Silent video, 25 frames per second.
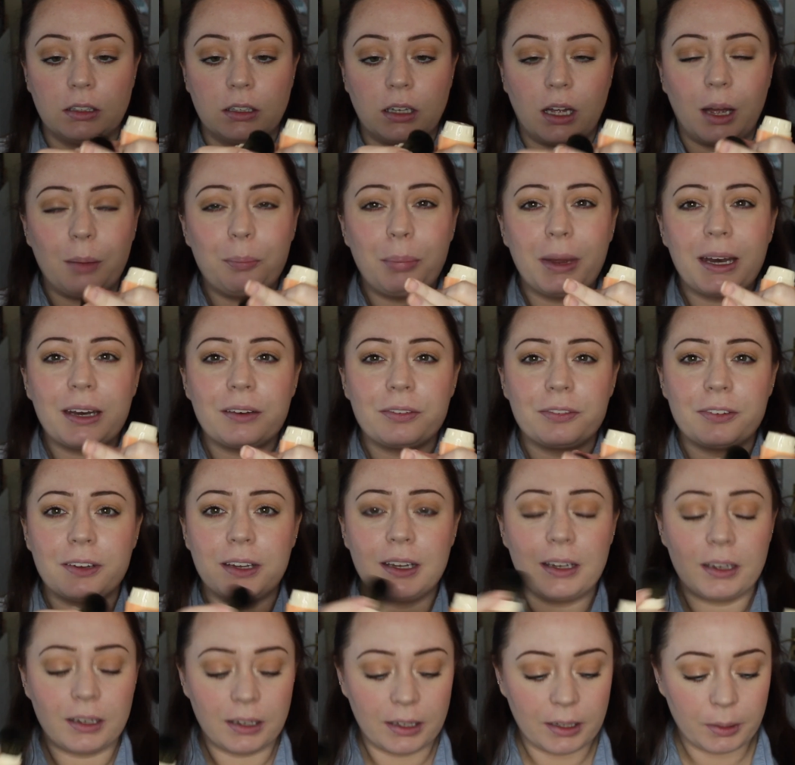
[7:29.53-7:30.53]
And
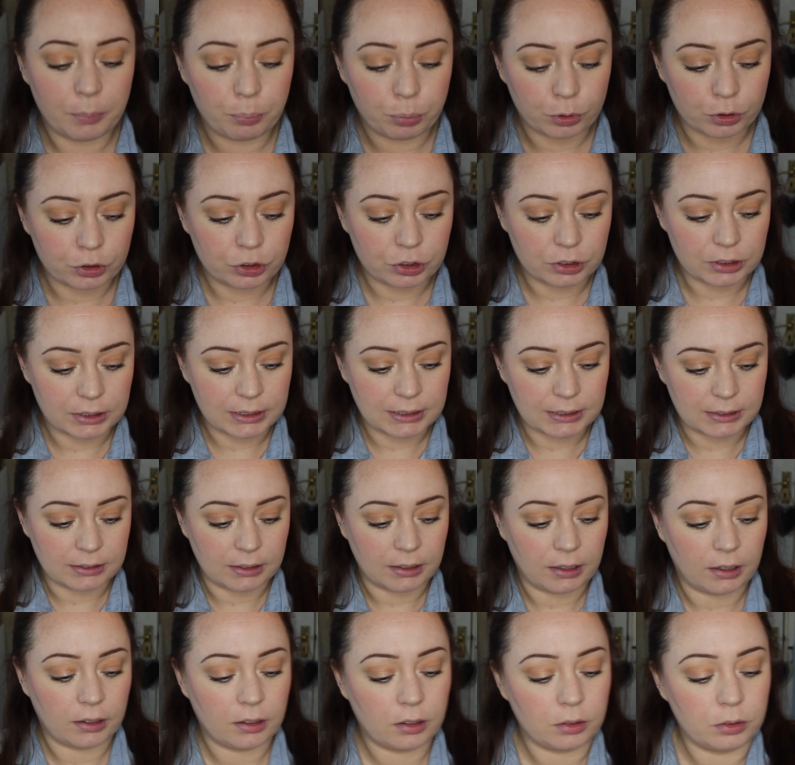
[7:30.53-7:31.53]
Benefit like brushes,
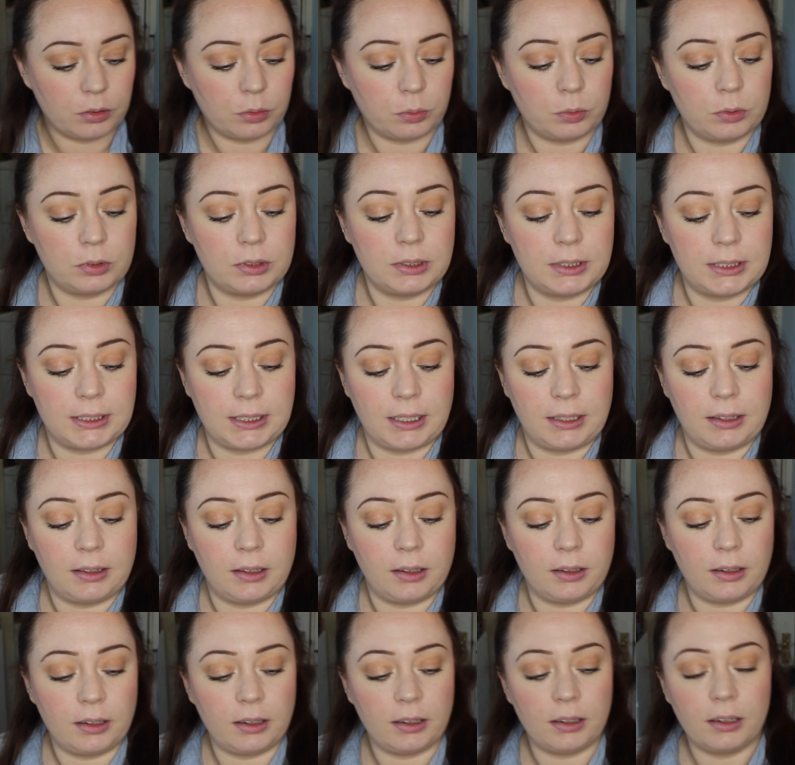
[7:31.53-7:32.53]
like I know the ones in
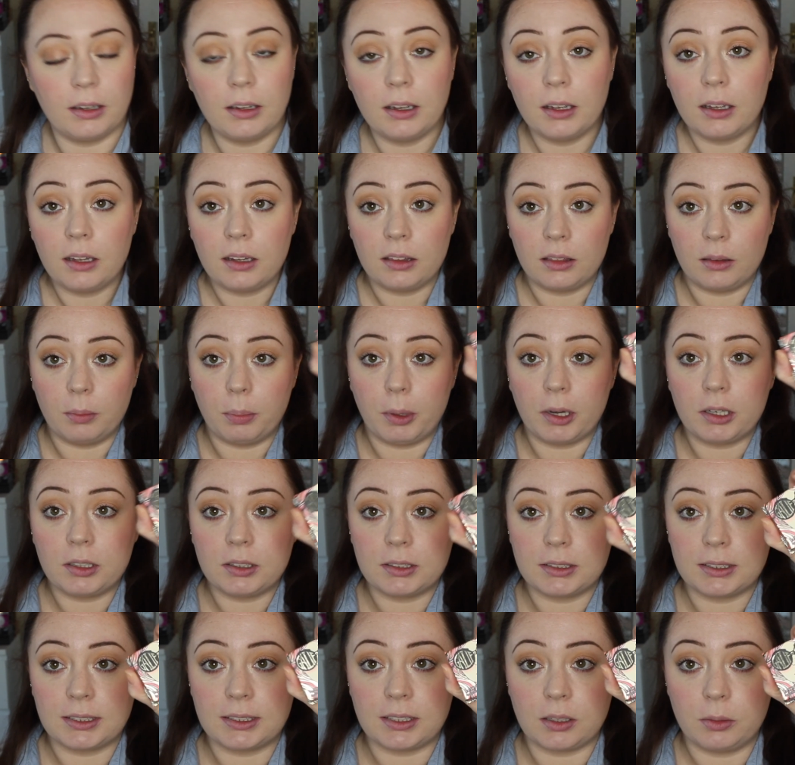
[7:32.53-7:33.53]
the
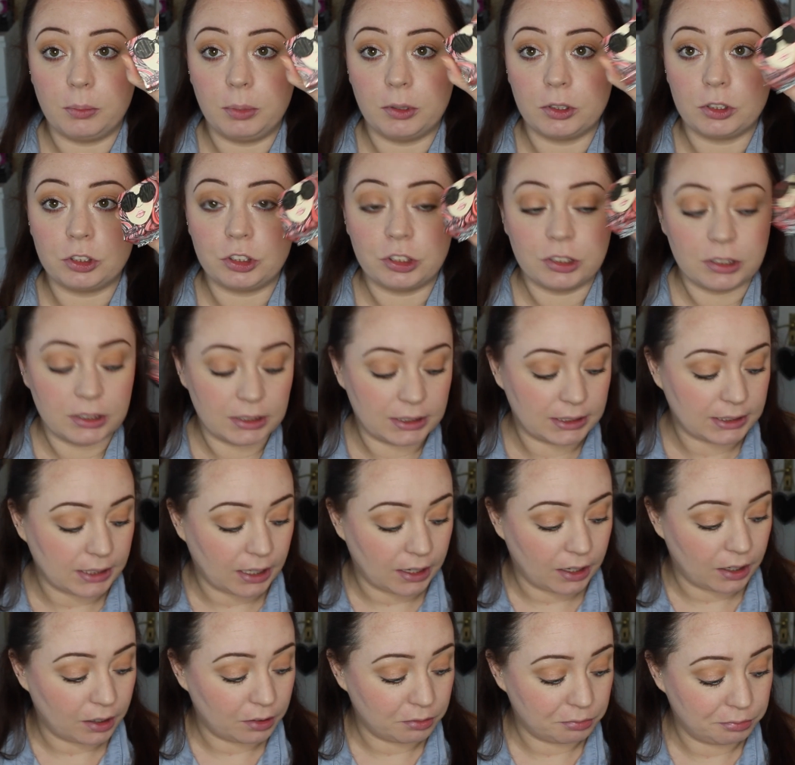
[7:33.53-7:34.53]
box of blushes
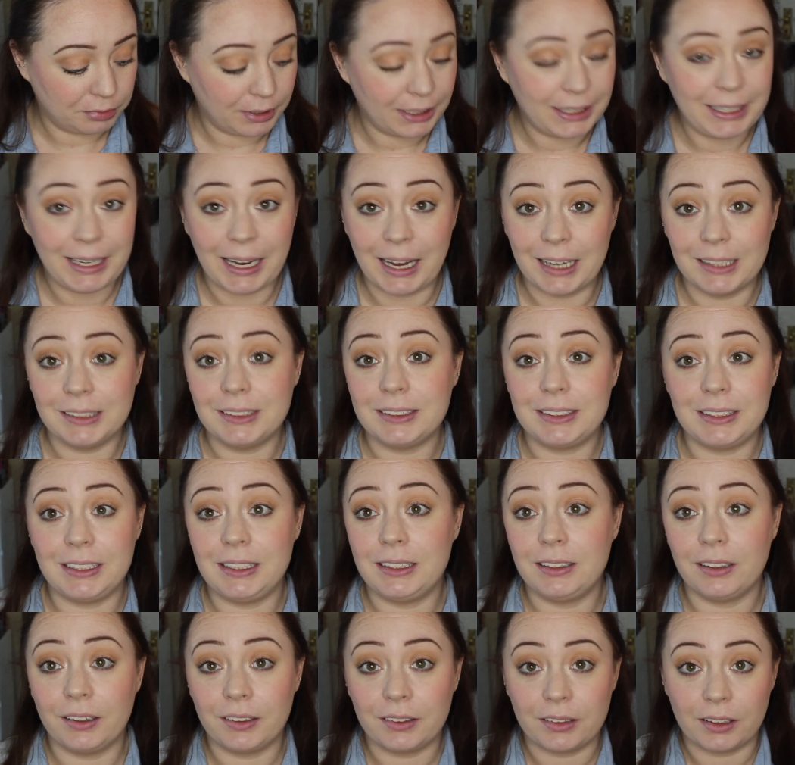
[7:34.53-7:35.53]
are really handy,
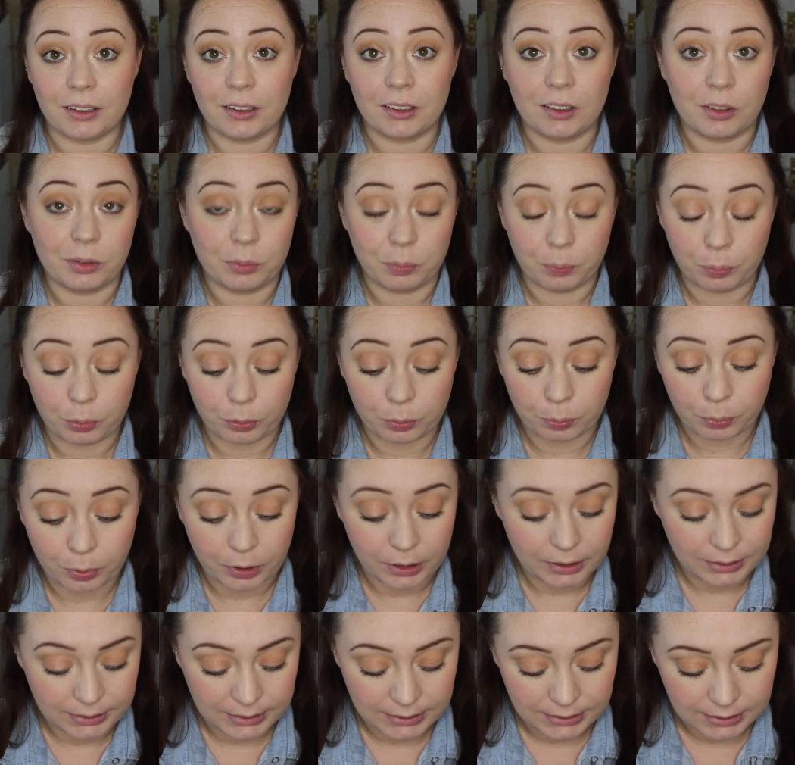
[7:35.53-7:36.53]
like they're
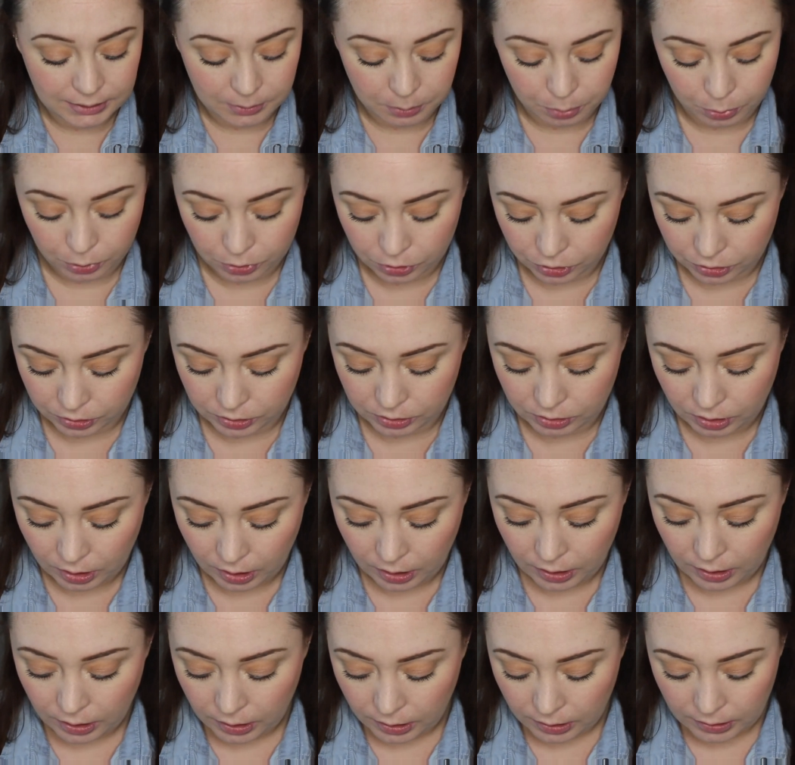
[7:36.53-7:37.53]
pretty decent brushes.
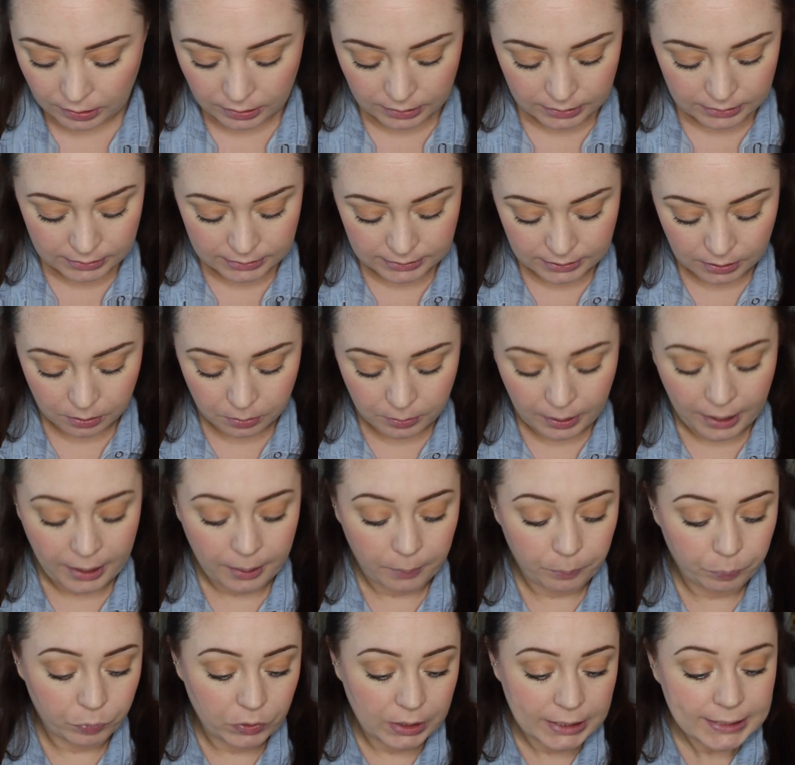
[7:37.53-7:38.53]
So
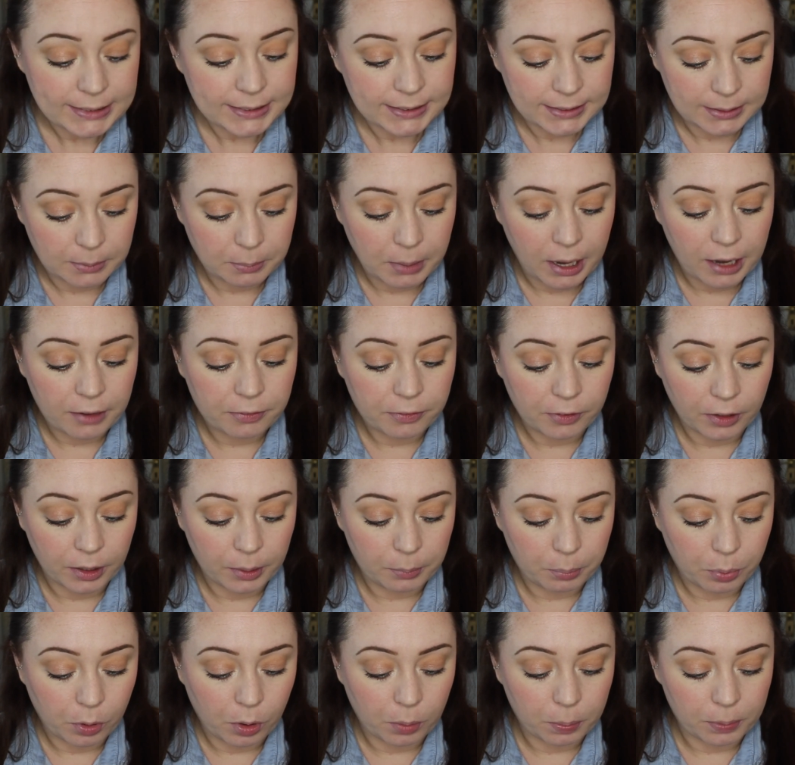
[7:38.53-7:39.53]
this is a
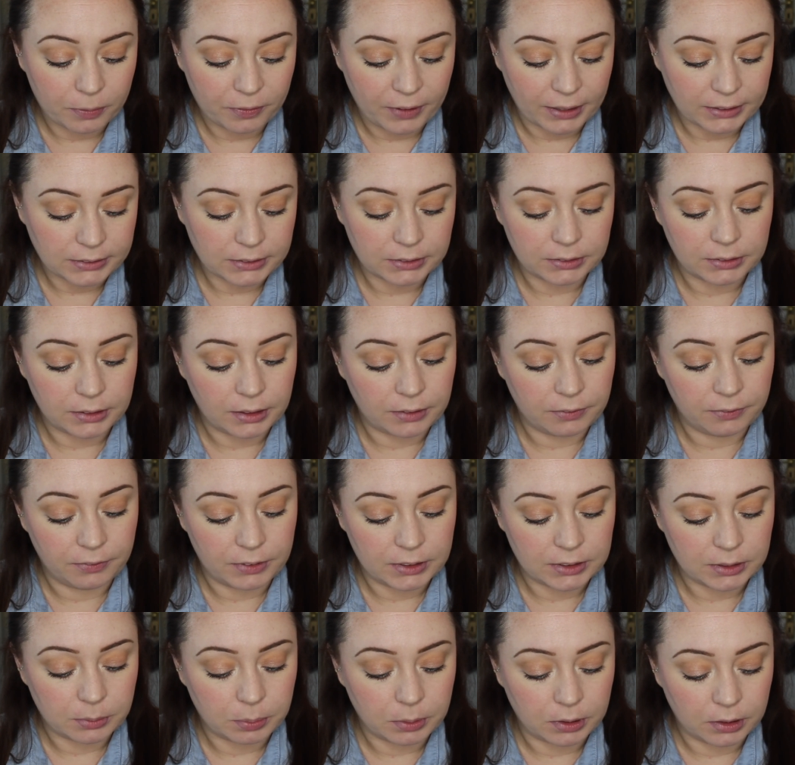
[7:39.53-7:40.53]
mattifying pore perfecting
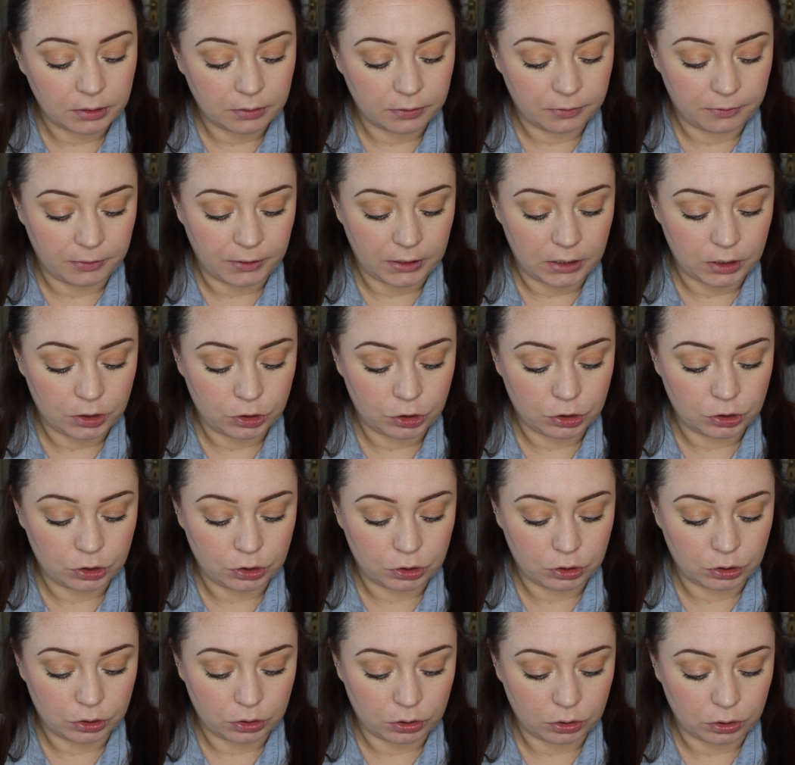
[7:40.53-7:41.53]
invisible
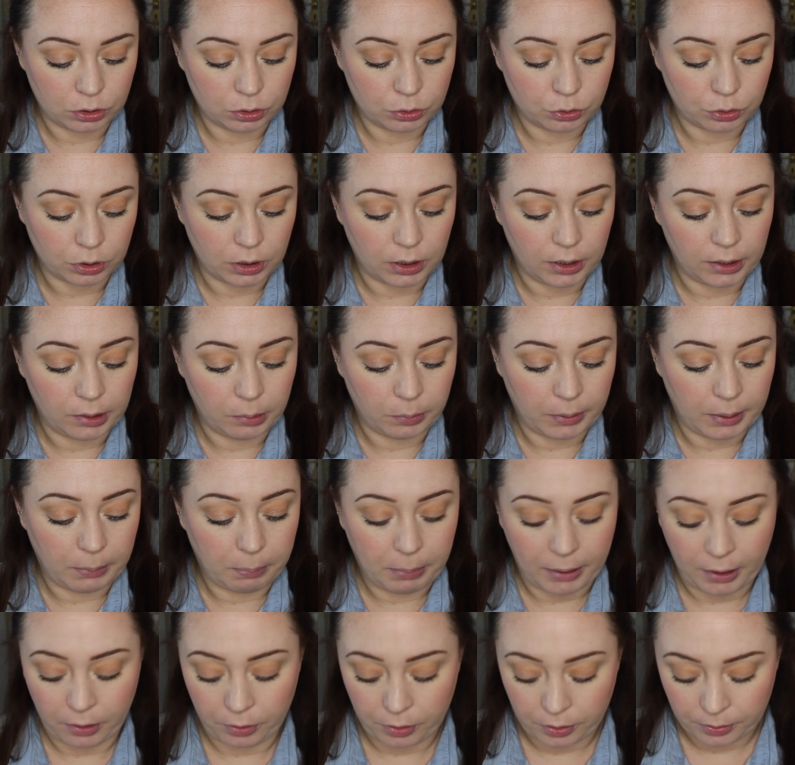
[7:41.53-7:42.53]
finish ultra lightweight
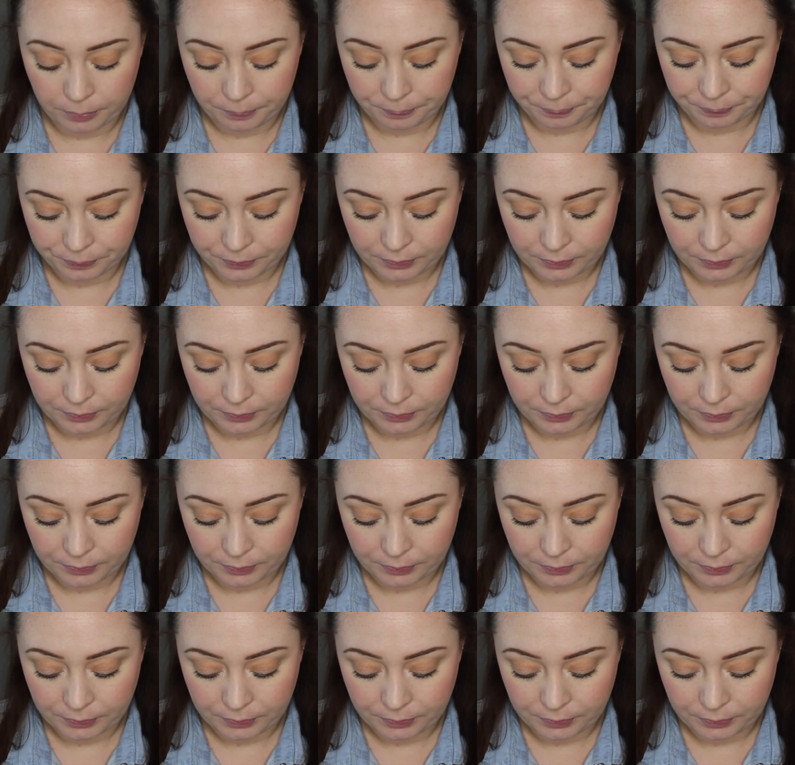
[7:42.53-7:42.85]
powder.